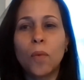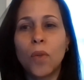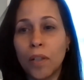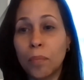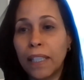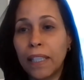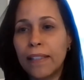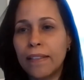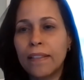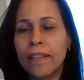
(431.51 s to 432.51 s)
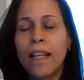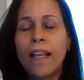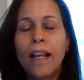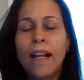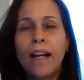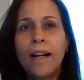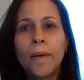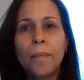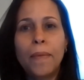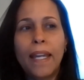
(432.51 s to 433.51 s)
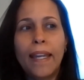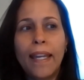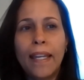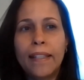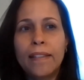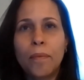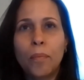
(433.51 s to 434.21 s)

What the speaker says: workplace. And